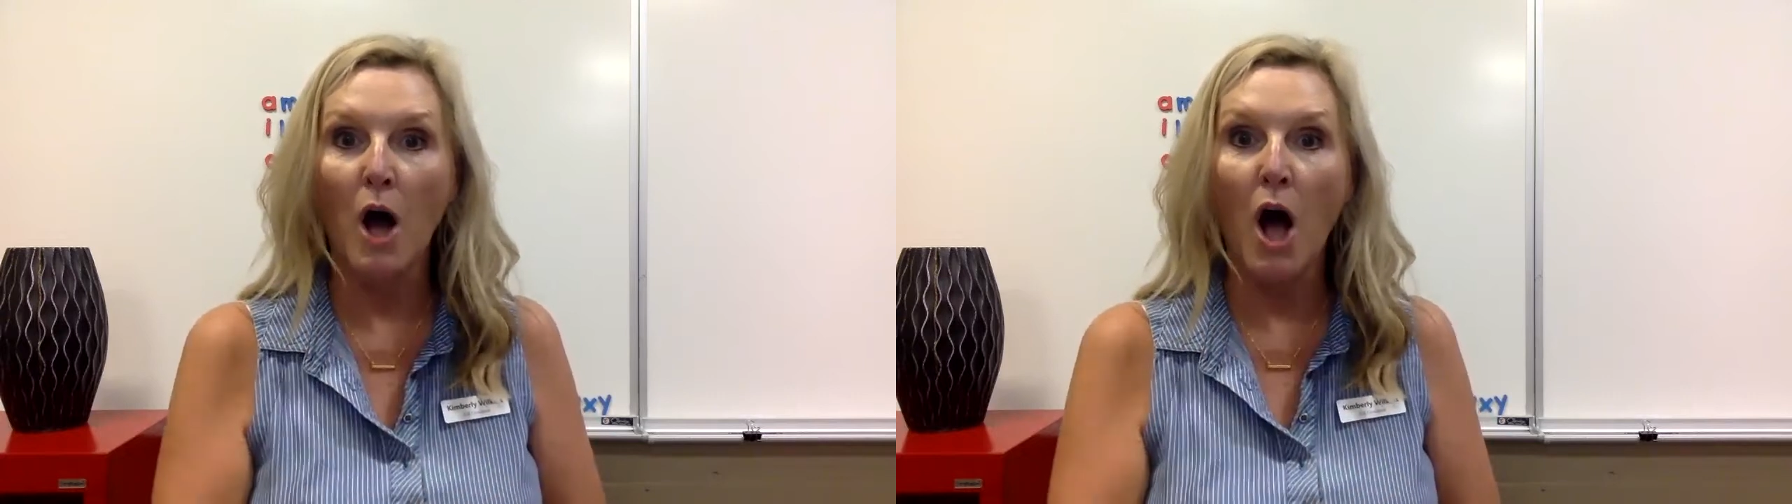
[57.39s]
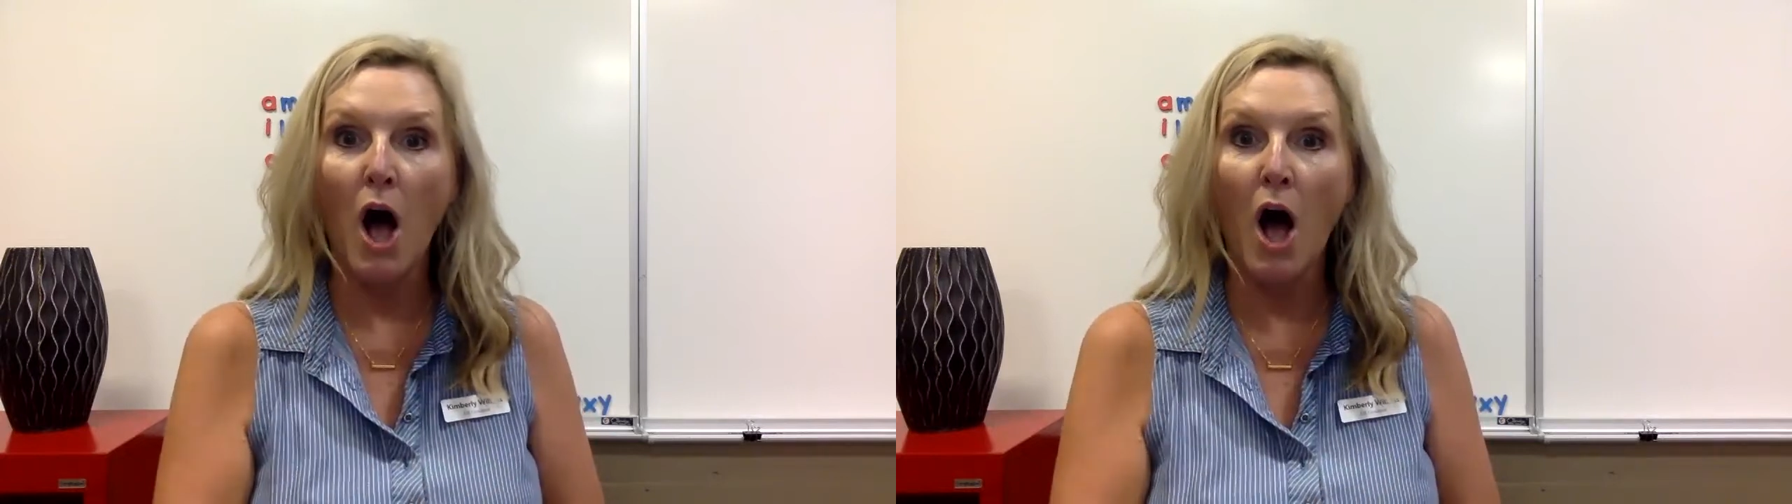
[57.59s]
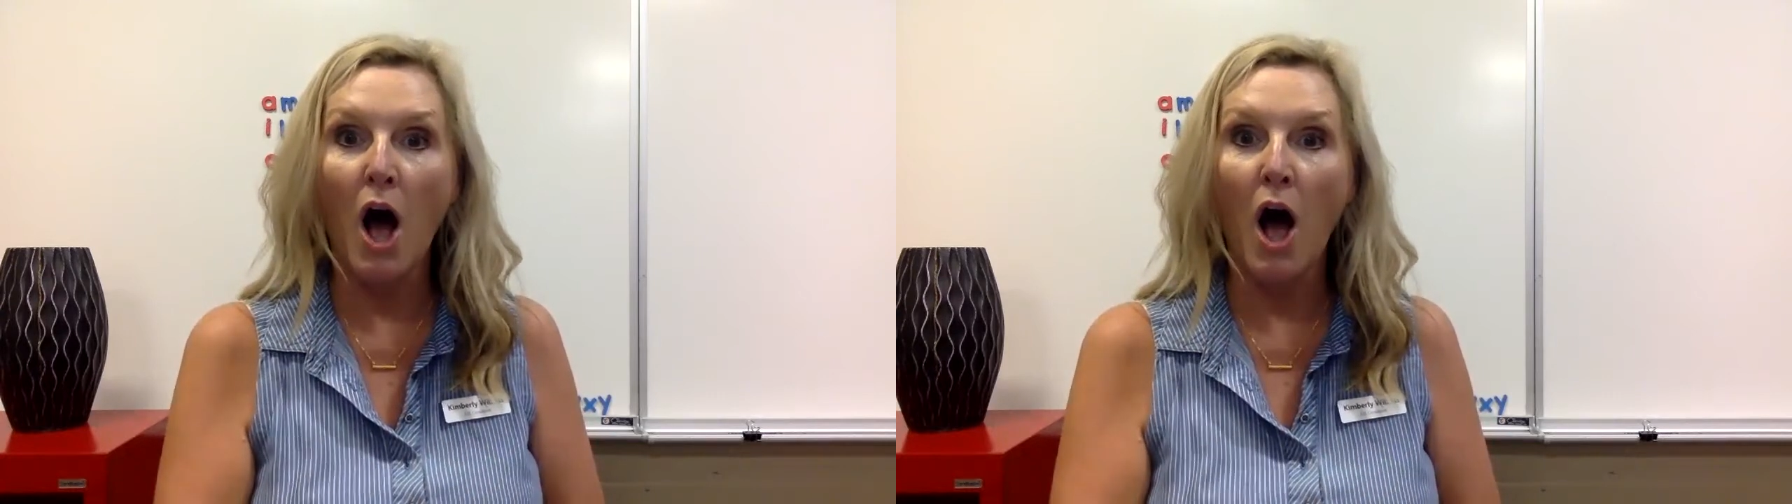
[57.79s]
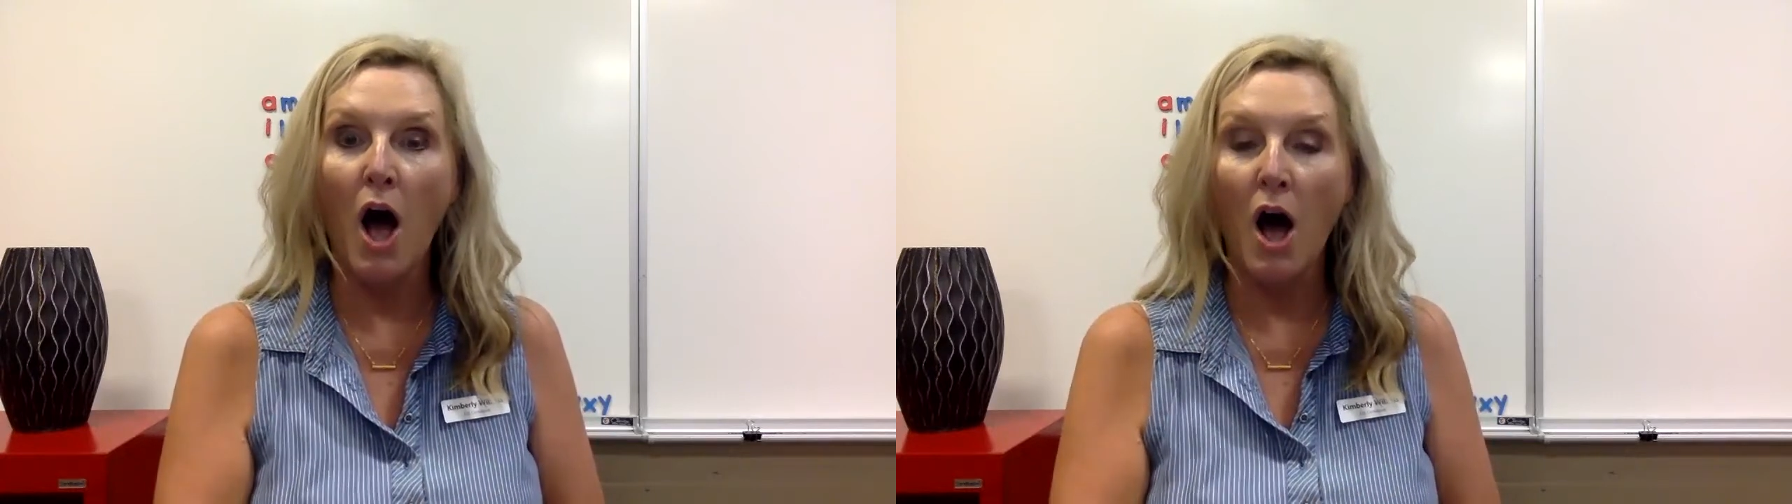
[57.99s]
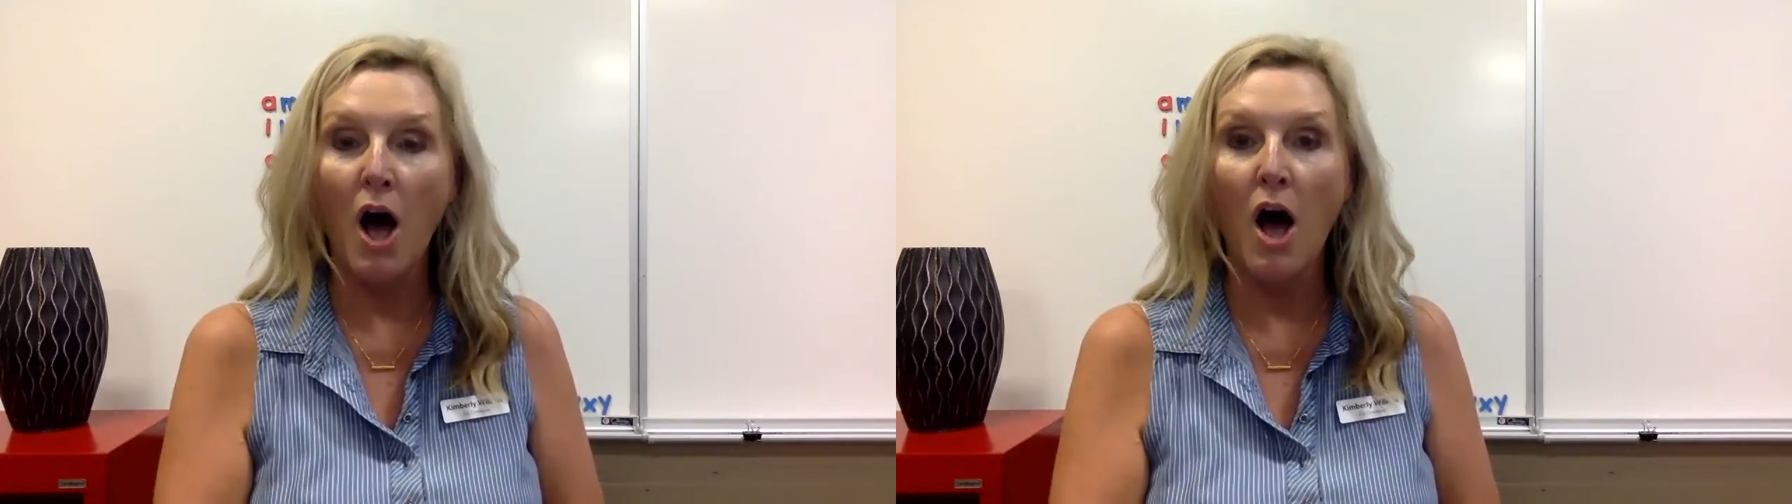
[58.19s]
ah,
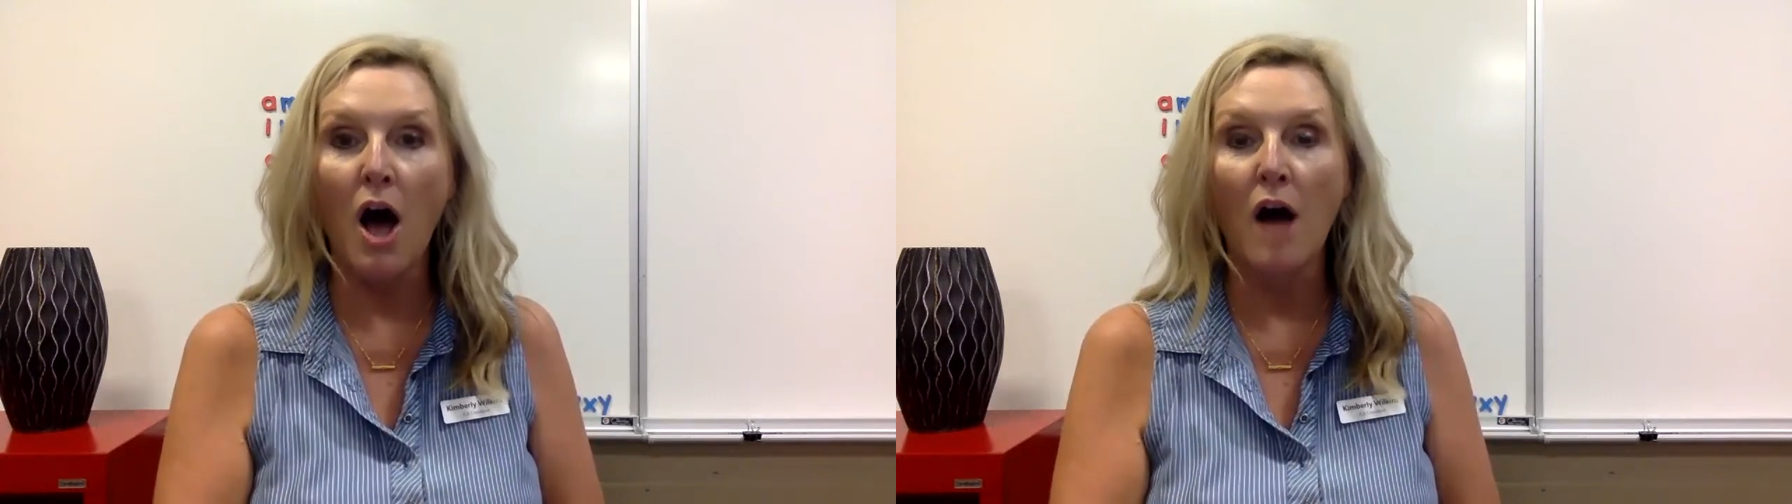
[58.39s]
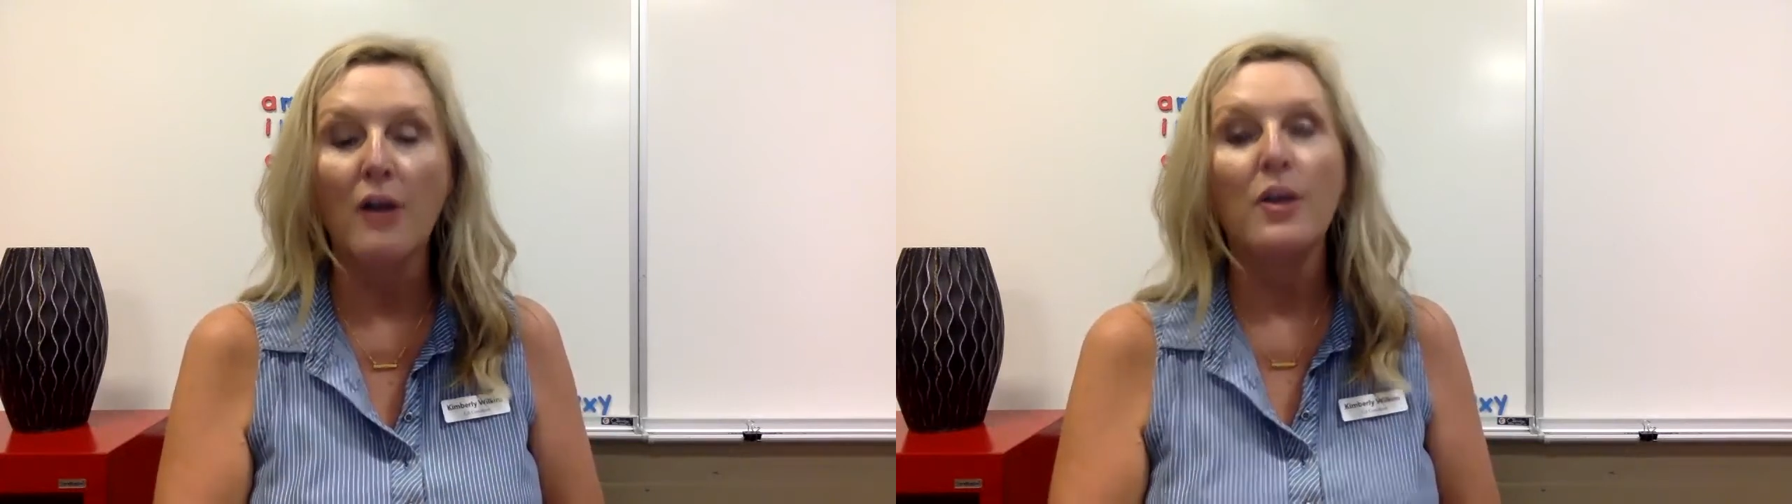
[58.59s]
ah.